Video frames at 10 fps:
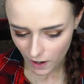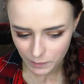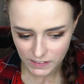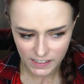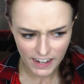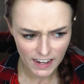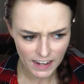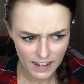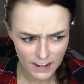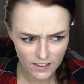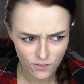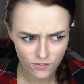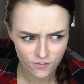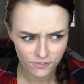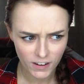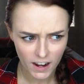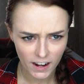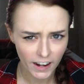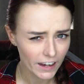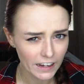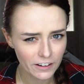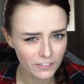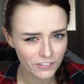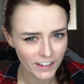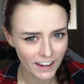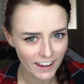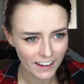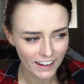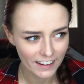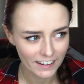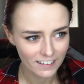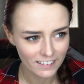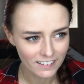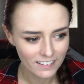Um, it's a 5K.